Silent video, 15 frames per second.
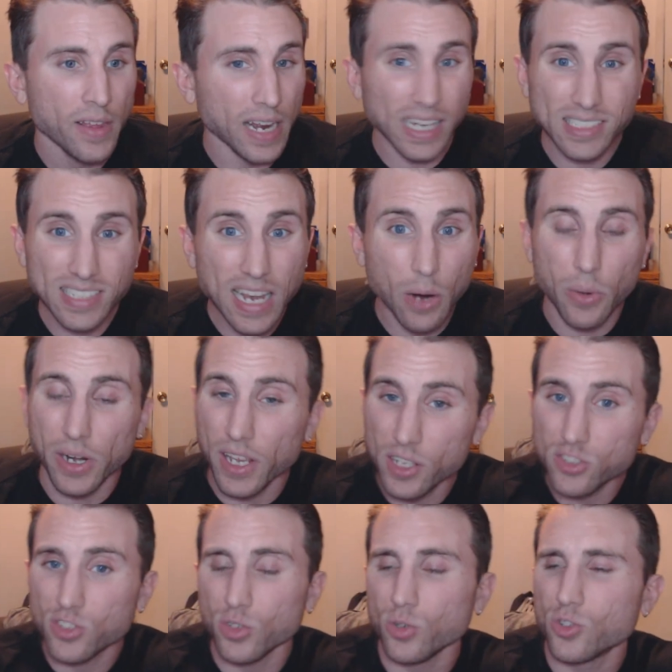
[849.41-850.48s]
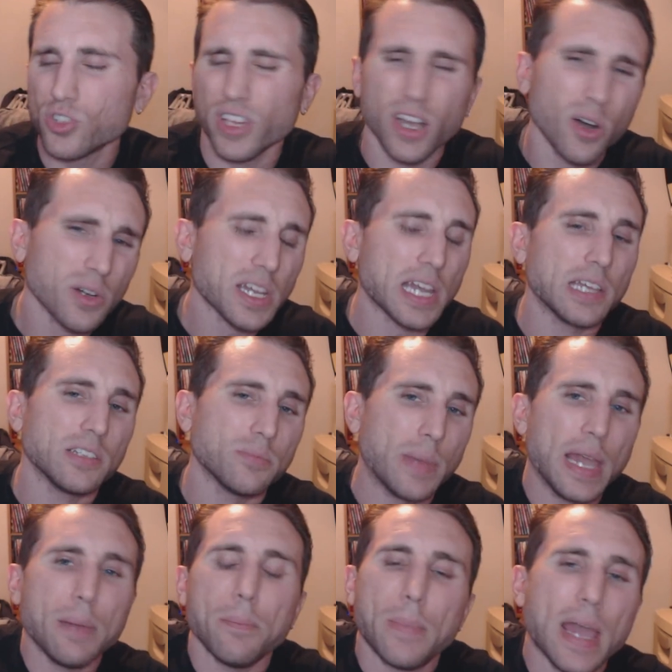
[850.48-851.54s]
That's how it is usually. Okay,
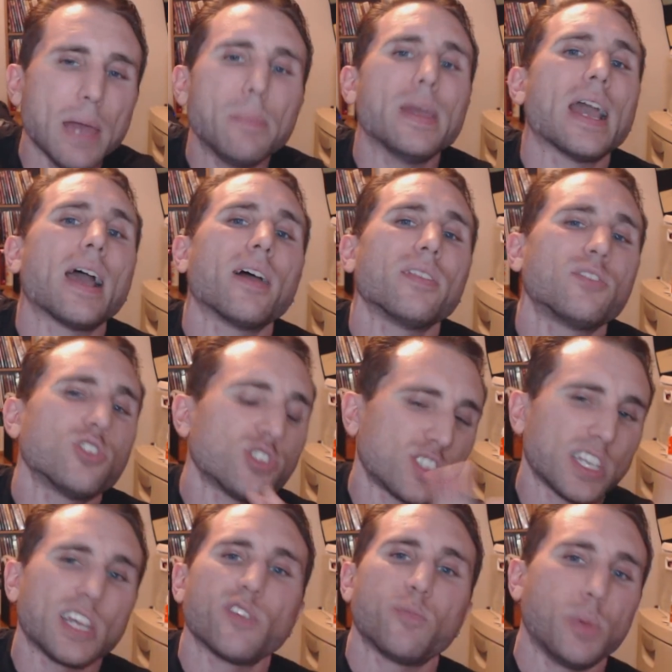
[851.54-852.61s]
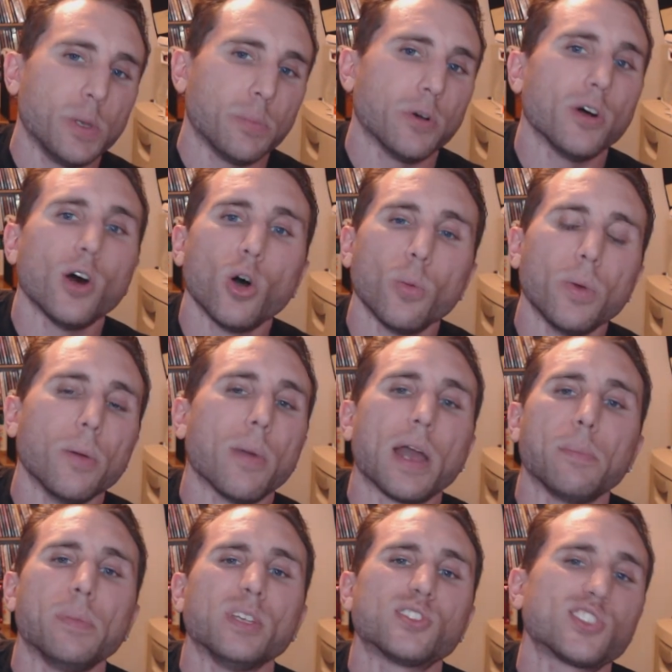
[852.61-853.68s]
maybe just to give people hope, it
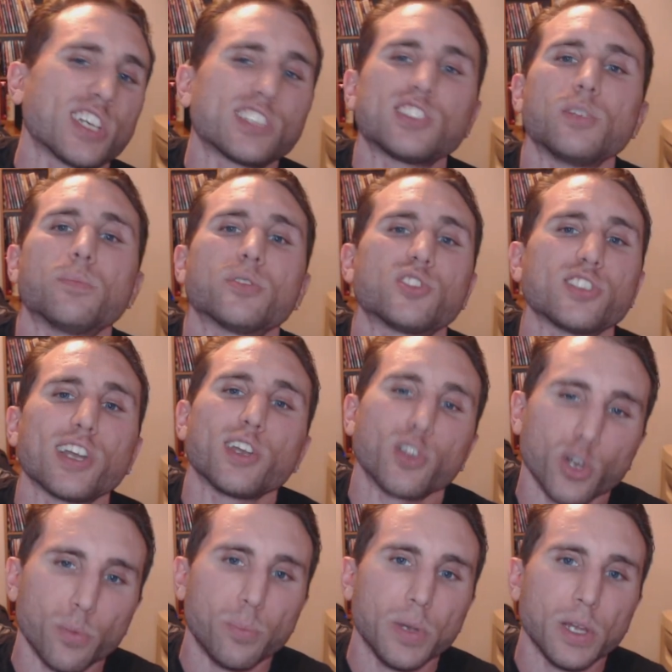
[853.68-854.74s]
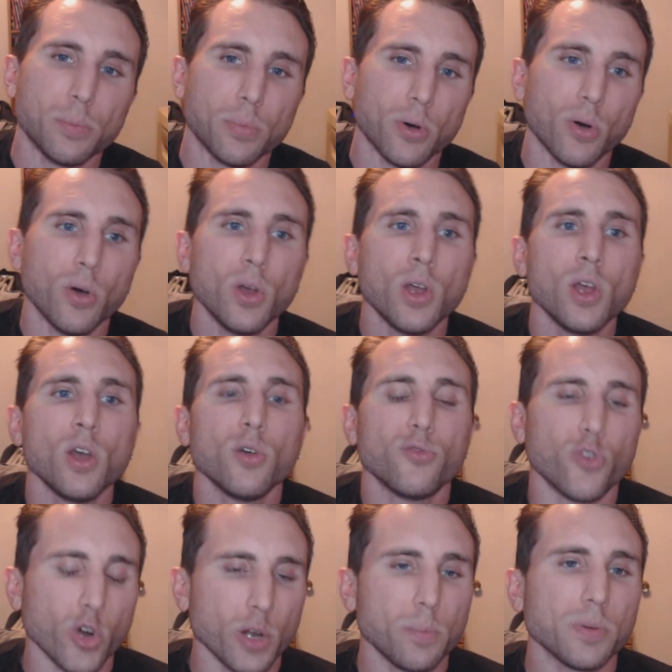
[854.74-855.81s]
might be 60% good people,
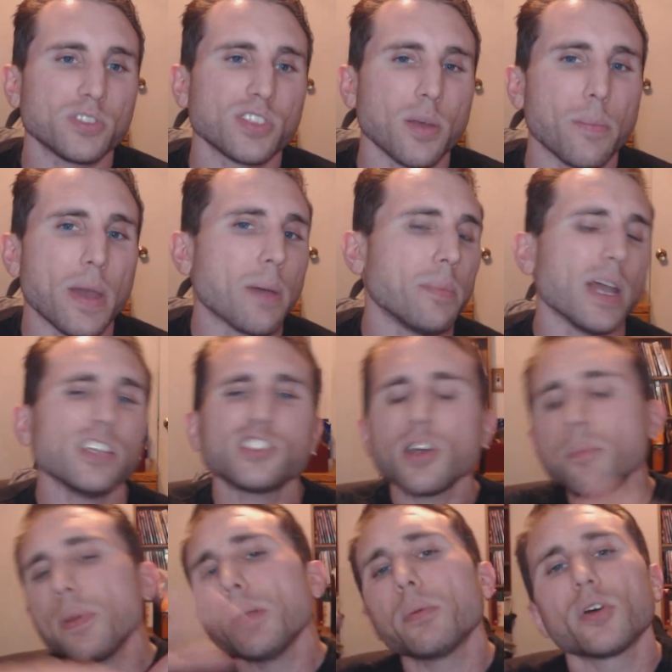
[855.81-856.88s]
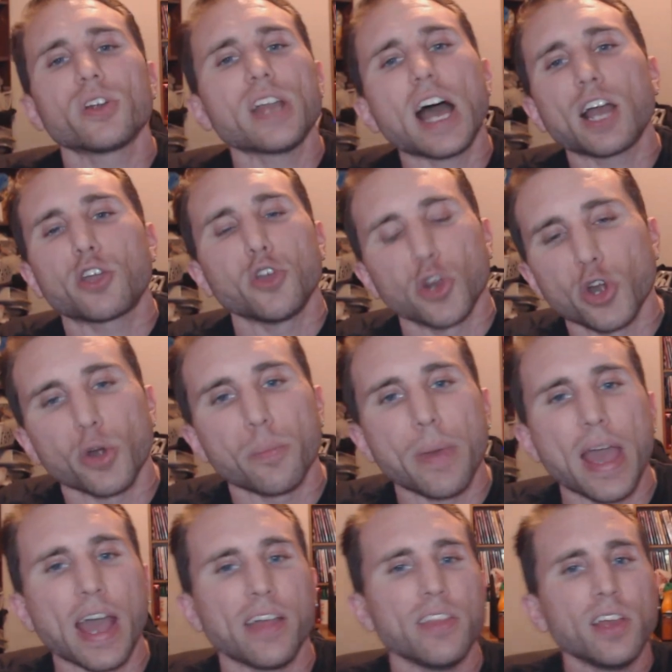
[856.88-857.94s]
40% bad. And some people are not good or
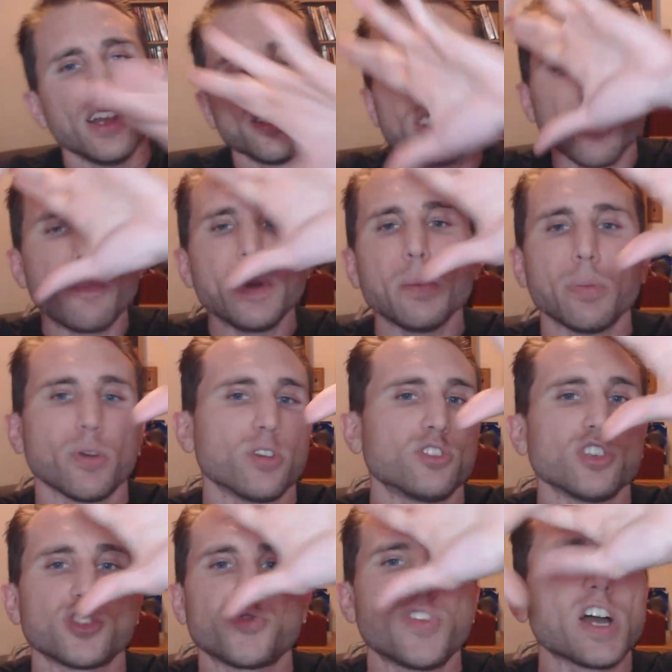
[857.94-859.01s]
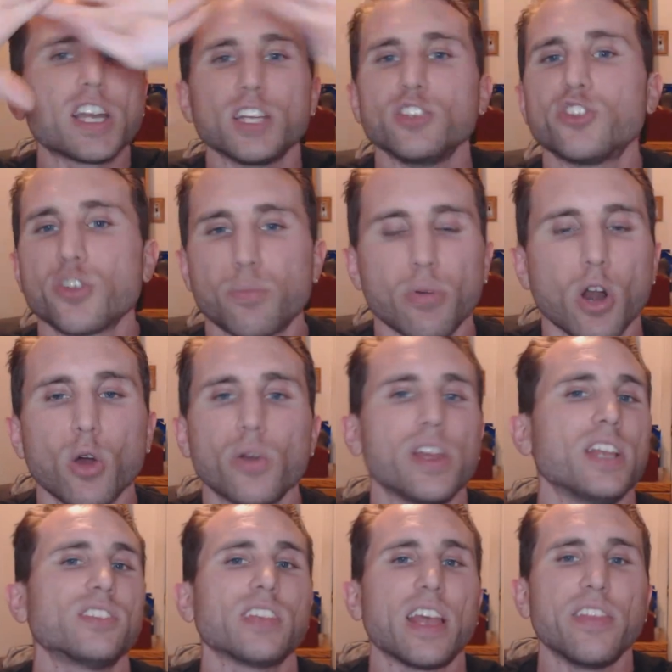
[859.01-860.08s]
bad. Some people are just fucking
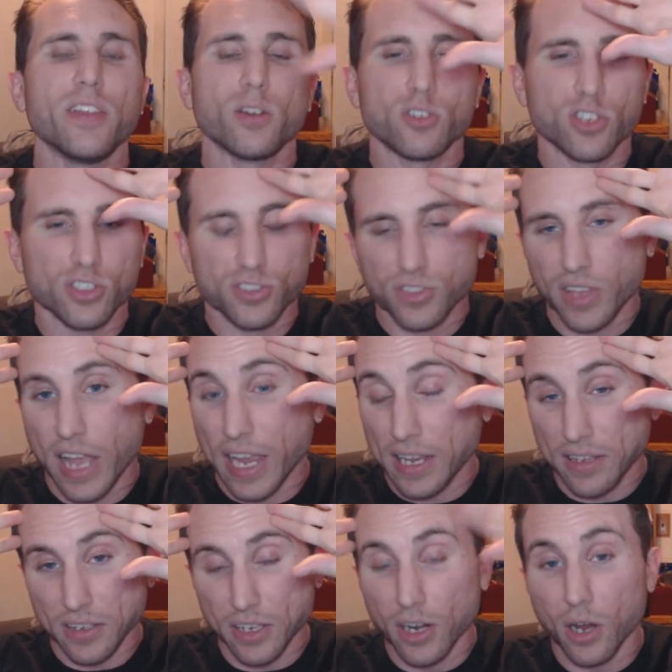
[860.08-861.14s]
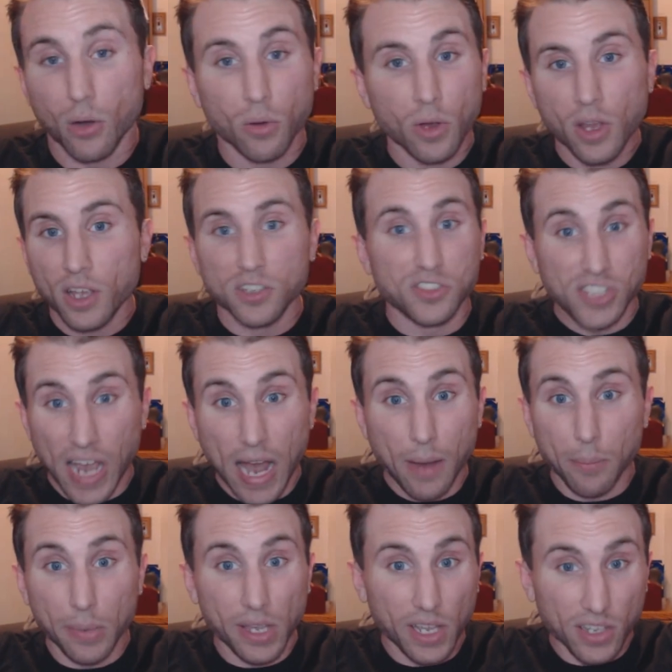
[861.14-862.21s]
jabronis and they're just like, you know,
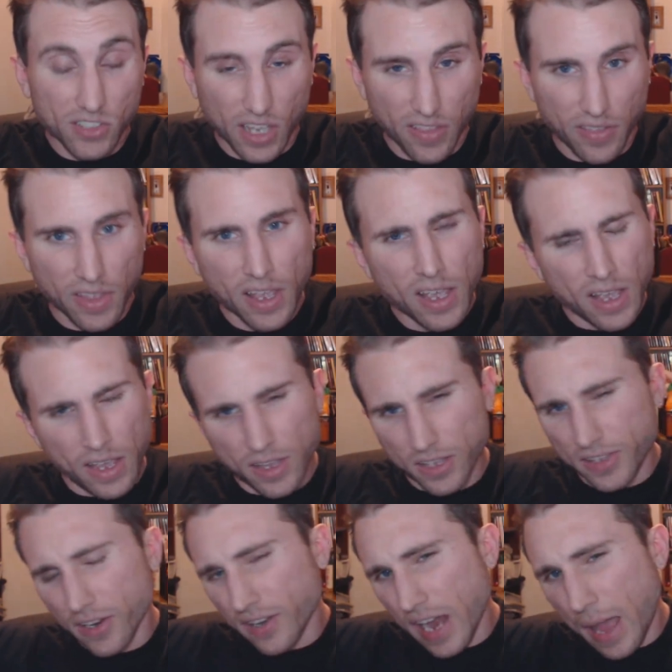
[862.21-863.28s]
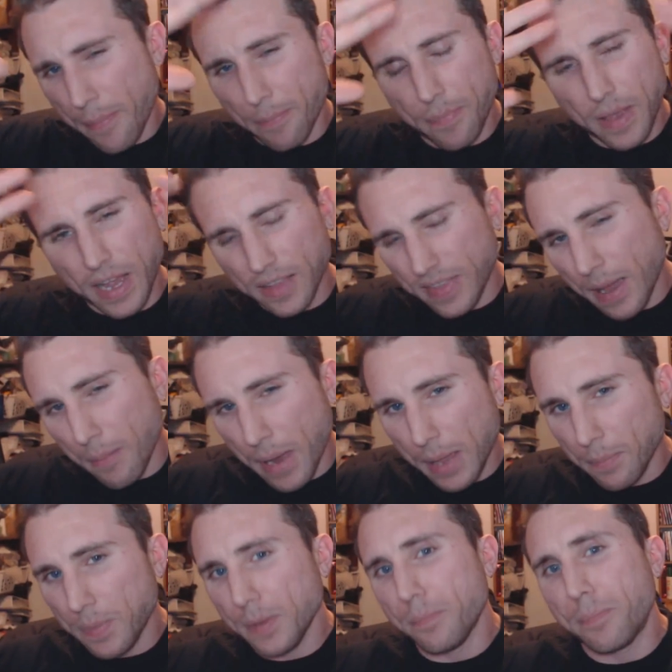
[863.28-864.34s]
zombies. And they're not, that
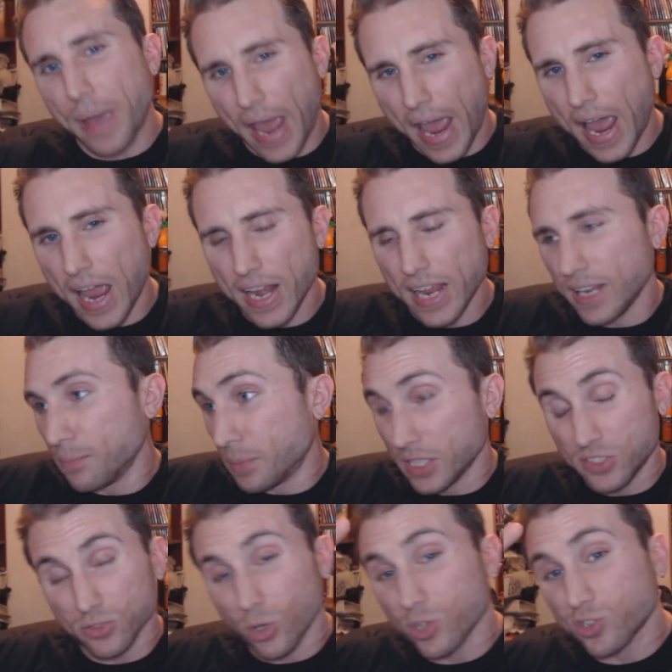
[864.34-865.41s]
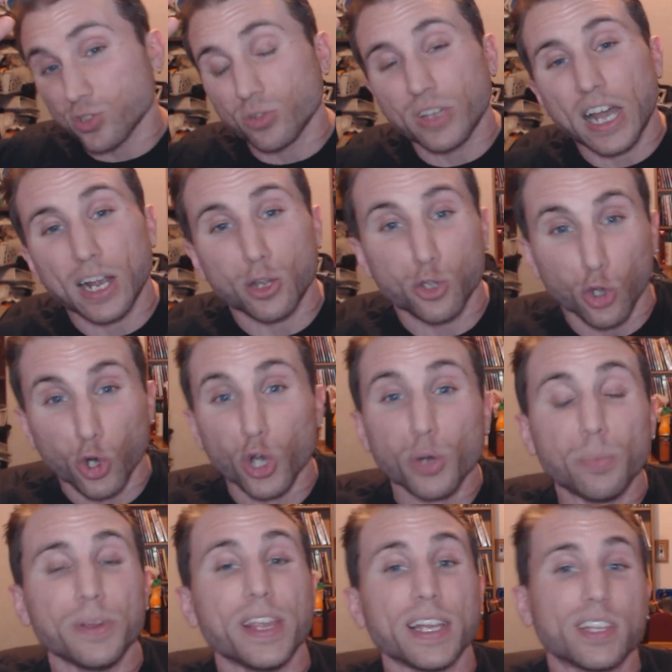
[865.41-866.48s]
might be bad, but it's also not
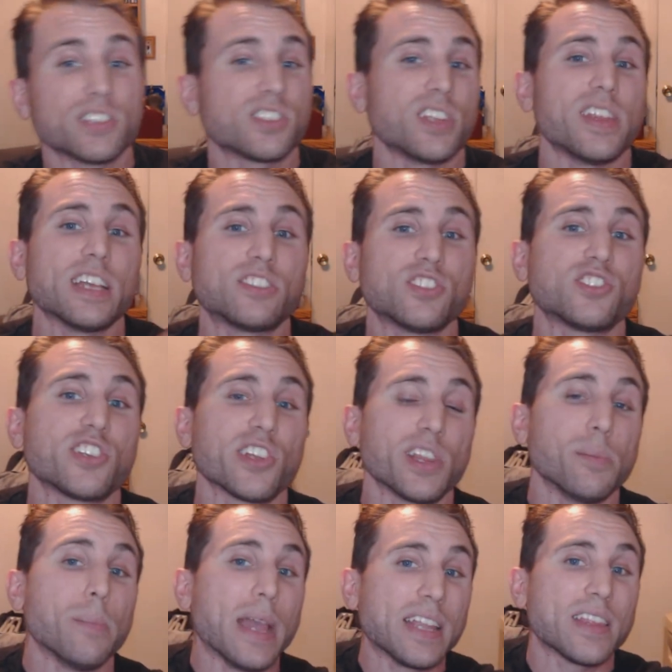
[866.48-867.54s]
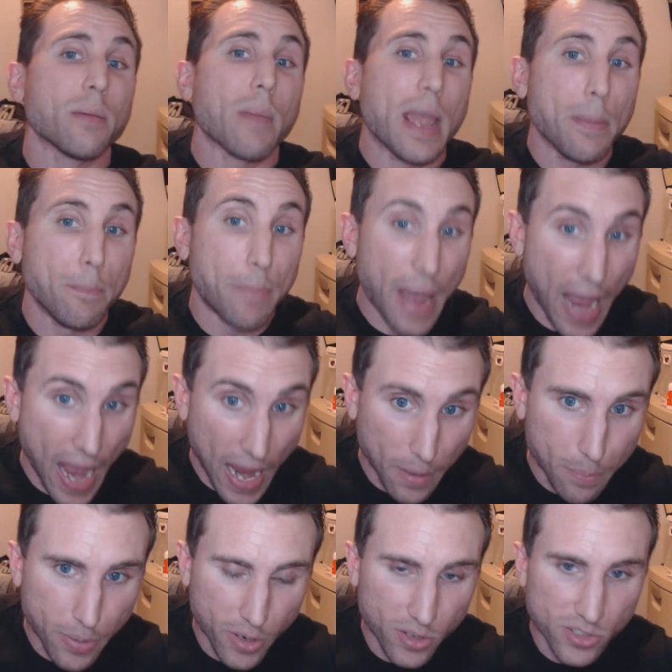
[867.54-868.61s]
good. But that doesn't necessarily make them a
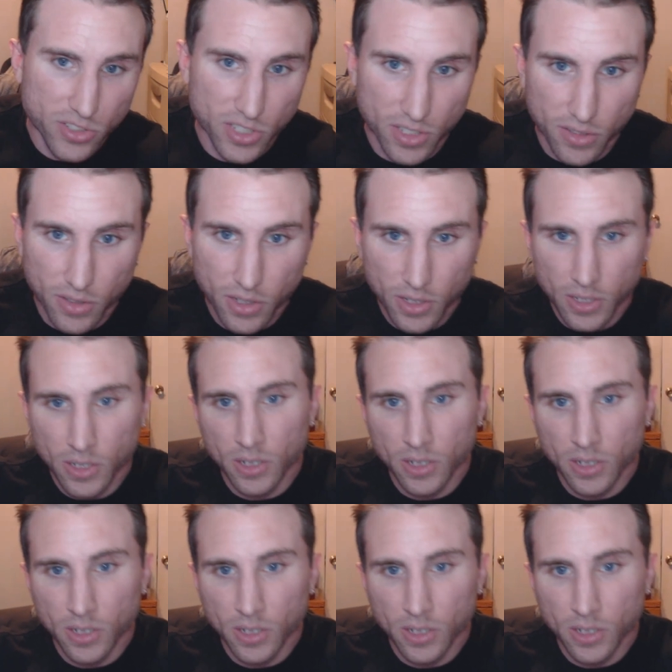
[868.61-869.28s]
bad person.